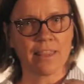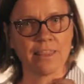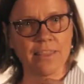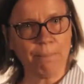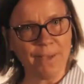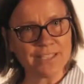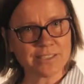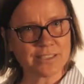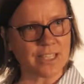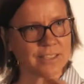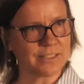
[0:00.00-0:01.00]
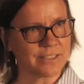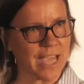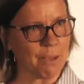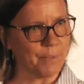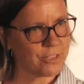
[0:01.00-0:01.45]
The pesticides
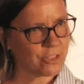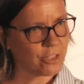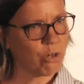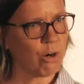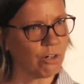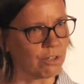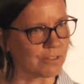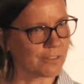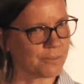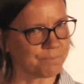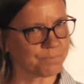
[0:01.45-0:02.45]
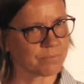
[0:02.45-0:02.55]
damage the corals.